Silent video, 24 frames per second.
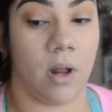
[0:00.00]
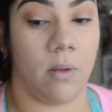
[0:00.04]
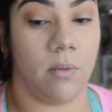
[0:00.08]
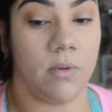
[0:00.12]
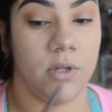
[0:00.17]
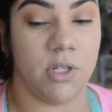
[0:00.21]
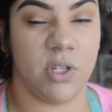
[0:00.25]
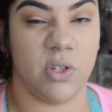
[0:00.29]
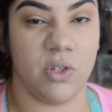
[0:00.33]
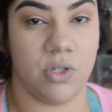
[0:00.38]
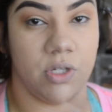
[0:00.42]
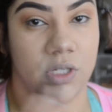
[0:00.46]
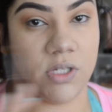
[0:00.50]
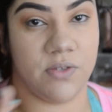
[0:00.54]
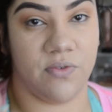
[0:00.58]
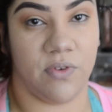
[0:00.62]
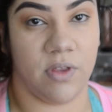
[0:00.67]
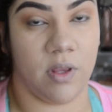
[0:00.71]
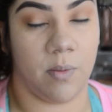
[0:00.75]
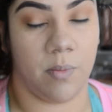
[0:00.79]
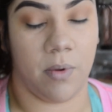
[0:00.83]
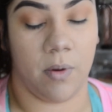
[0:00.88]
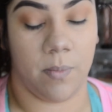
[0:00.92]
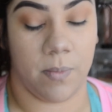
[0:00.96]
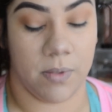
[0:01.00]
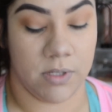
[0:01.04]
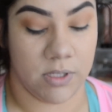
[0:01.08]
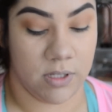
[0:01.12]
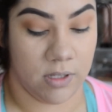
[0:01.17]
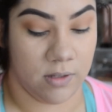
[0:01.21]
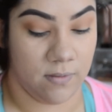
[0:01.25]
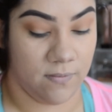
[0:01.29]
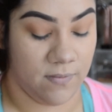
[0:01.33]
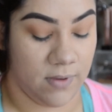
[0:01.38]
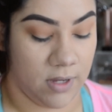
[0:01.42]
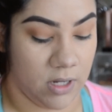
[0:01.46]
I will do, just for the purpose
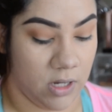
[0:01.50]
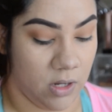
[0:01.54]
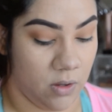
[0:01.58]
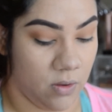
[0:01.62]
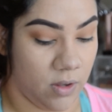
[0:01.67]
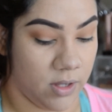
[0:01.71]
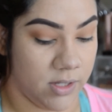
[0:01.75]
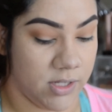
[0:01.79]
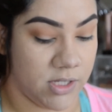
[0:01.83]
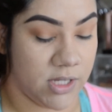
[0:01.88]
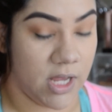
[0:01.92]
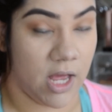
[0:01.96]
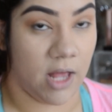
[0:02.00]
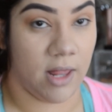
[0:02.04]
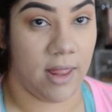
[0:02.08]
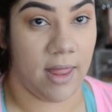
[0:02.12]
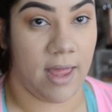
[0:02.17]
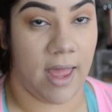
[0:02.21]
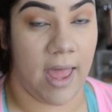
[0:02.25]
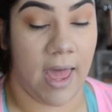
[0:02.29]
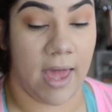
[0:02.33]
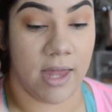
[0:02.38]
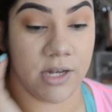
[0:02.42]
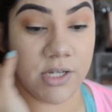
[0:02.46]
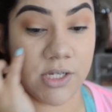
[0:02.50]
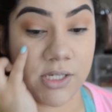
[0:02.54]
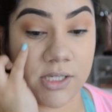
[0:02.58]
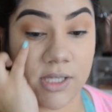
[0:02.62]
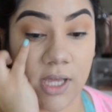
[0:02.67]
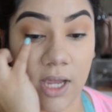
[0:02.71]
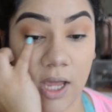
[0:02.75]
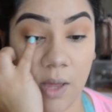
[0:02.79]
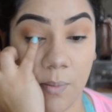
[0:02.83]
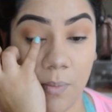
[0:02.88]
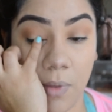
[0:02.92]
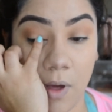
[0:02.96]
of the video, I'll add just
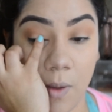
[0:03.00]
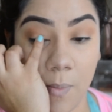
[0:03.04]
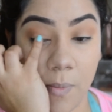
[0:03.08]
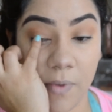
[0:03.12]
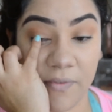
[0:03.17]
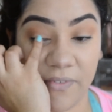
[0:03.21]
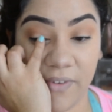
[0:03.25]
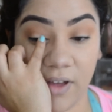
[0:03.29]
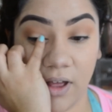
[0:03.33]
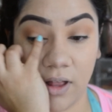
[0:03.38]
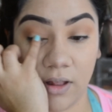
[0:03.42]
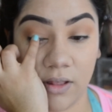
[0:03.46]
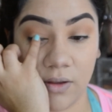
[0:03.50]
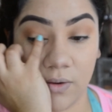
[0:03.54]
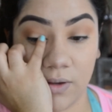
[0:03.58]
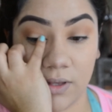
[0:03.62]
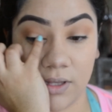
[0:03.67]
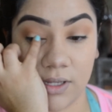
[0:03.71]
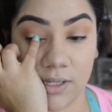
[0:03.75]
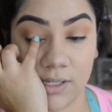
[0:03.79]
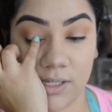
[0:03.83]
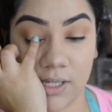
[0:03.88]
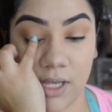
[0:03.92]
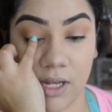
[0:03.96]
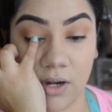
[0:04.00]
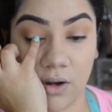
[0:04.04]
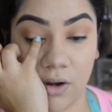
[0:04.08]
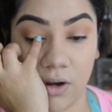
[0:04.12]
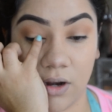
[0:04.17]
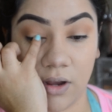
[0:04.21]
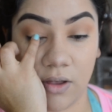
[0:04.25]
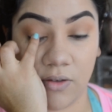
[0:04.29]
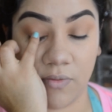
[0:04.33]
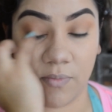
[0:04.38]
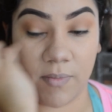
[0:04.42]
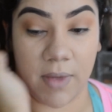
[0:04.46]
like a pop of color in the center
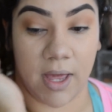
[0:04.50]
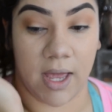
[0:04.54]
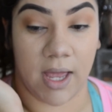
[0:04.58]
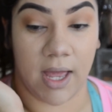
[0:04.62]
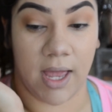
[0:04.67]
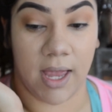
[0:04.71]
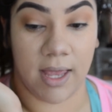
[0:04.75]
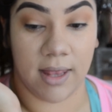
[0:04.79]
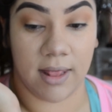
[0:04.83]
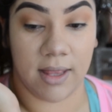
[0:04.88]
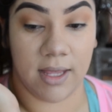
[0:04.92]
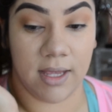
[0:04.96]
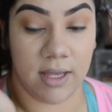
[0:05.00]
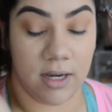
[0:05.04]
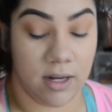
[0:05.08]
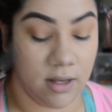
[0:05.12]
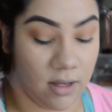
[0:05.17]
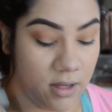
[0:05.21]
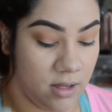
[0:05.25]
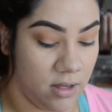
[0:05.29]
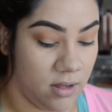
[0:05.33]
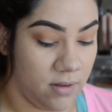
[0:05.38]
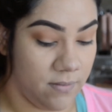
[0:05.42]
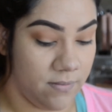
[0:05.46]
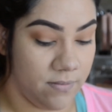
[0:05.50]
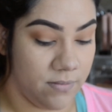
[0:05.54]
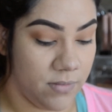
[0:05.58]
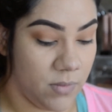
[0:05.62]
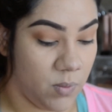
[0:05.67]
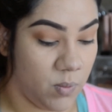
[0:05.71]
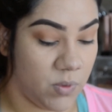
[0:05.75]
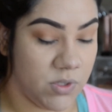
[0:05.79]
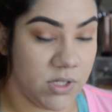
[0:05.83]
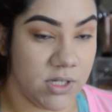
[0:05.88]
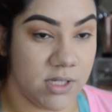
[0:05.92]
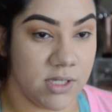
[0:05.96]
of my eyelid,
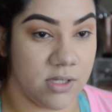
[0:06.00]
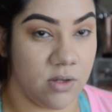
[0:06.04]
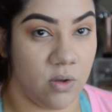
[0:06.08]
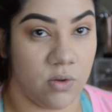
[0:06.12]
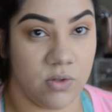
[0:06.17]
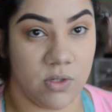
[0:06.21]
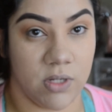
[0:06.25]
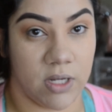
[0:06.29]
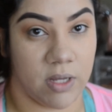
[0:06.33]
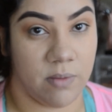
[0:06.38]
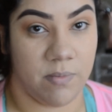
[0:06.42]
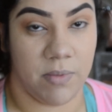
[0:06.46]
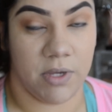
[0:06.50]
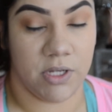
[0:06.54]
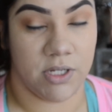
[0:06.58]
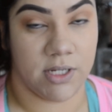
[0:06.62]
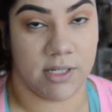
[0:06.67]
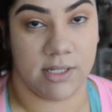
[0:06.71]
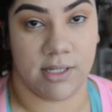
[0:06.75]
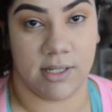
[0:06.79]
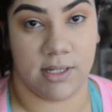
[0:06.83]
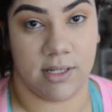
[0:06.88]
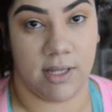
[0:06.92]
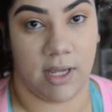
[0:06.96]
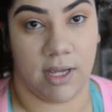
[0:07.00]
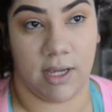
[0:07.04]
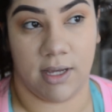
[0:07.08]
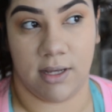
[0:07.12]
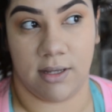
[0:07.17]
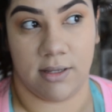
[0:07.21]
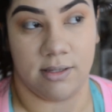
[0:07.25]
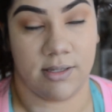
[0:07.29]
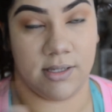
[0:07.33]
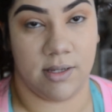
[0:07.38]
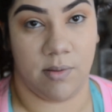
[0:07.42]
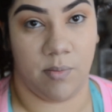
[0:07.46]
which is also can be just like
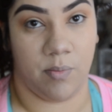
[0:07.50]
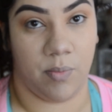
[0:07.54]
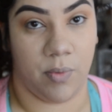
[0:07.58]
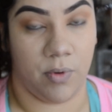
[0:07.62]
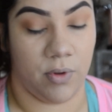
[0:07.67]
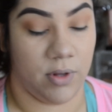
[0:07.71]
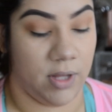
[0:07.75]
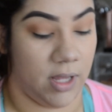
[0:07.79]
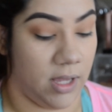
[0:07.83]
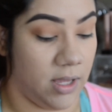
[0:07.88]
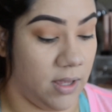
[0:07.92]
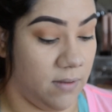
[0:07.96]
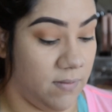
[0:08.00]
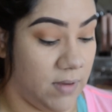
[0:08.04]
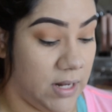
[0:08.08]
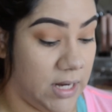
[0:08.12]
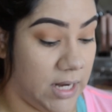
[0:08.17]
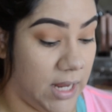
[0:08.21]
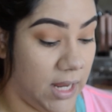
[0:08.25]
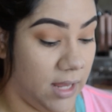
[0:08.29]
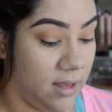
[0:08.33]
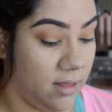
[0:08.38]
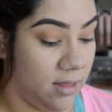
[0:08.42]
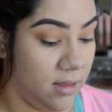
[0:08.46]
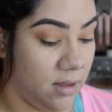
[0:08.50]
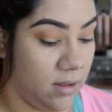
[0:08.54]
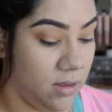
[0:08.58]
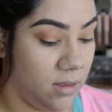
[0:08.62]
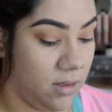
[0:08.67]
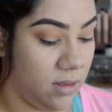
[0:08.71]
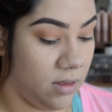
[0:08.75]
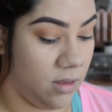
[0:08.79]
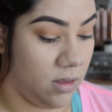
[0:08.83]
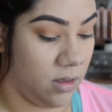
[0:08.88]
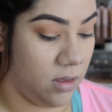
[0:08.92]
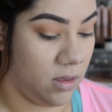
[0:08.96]
a simple like even night look.
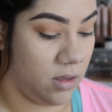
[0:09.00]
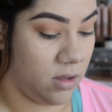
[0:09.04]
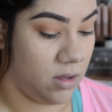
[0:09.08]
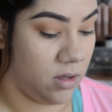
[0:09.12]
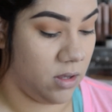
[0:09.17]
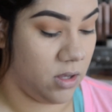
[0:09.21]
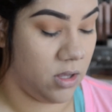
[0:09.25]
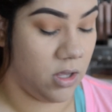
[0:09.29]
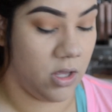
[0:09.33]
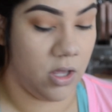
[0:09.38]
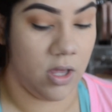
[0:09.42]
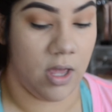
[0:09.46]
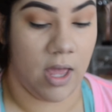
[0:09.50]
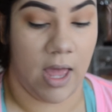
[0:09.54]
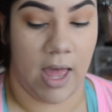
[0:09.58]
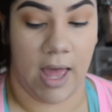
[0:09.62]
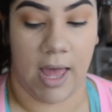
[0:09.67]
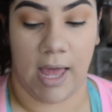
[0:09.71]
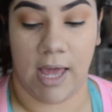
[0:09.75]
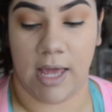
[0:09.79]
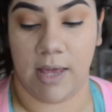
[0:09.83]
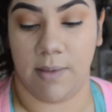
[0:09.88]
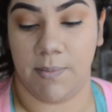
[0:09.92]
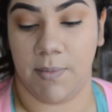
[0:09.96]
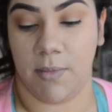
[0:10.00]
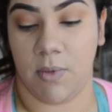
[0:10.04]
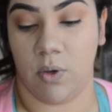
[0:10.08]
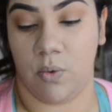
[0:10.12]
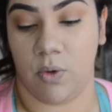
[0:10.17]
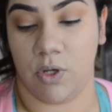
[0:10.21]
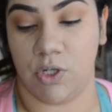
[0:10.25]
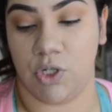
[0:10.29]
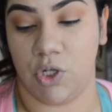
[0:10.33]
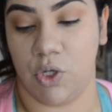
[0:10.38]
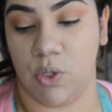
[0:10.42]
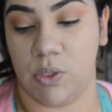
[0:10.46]
I'm
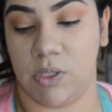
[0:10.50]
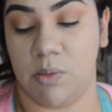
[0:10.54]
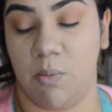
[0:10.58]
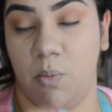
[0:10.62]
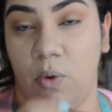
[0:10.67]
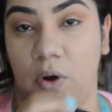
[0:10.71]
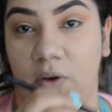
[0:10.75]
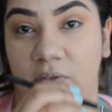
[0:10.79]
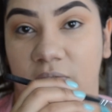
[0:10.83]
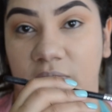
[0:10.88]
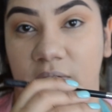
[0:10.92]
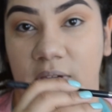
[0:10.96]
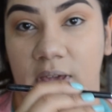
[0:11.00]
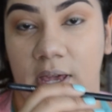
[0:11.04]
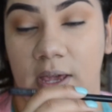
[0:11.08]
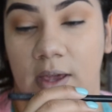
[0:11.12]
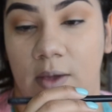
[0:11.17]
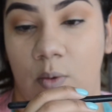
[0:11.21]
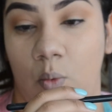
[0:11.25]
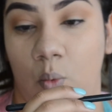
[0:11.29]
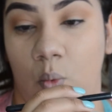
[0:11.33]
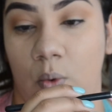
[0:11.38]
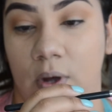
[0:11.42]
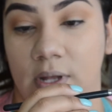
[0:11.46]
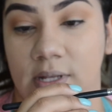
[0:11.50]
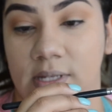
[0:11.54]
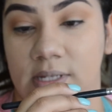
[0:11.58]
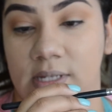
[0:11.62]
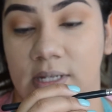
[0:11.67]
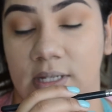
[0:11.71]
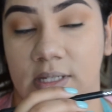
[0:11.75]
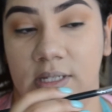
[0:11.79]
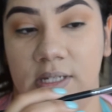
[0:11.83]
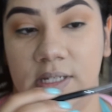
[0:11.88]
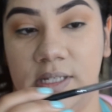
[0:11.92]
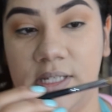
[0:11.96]
going to use a Morphe
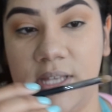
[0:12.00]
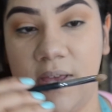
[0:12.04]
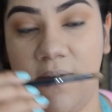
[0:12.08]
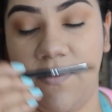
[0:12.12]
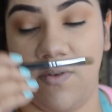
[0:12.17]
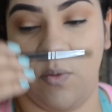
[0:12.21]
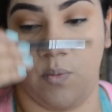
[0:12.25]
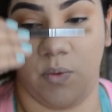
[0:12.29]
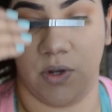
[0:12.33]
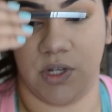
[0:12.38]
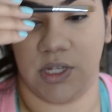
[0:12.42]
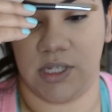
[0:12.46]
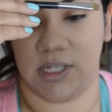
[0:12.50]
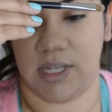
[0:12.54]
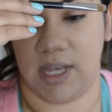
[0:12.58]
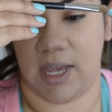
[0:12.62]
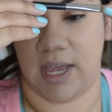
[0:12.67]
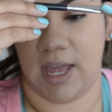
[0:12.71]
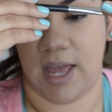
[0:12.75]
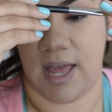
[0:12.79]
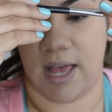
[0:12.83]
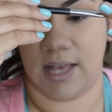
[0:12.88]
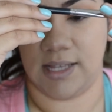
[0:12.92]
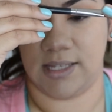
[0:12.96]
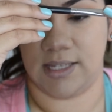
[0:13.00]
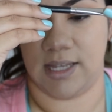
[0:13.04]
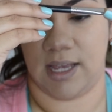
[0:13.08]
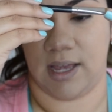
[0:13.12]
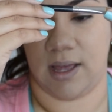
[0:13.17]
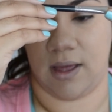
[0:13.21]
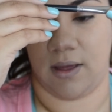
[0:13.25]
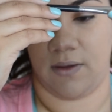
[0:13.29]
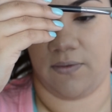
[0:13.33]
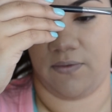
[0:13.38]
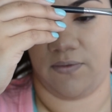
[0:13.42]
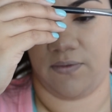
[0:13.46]
167, which is like has like
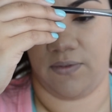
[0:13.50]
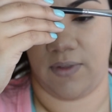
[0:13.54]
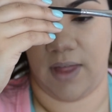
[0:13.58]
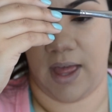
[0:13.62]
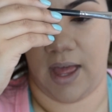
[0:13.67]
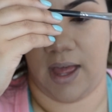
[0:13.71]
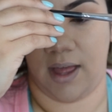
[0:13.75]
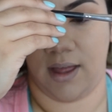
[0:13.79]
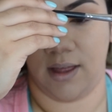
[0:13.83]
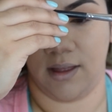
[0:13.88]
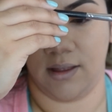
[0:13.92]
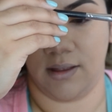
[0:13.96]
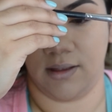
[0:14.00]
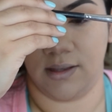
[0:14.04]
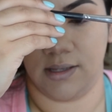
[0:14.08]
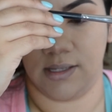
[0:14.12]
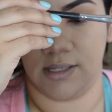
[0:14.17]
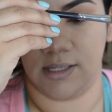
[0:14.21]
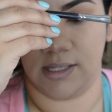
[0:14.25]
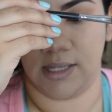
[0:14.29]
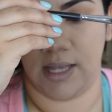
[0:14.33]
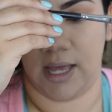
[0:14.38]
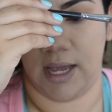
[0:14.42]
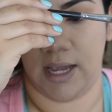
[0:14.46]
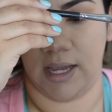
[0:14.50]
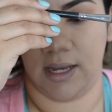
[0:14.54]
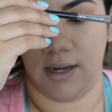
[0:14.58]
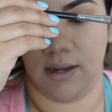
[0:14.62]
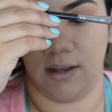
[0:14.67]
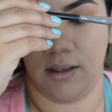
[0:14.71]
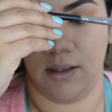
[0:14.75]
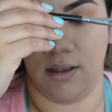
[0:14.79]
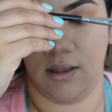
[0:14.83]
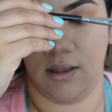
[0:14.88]
a flat side,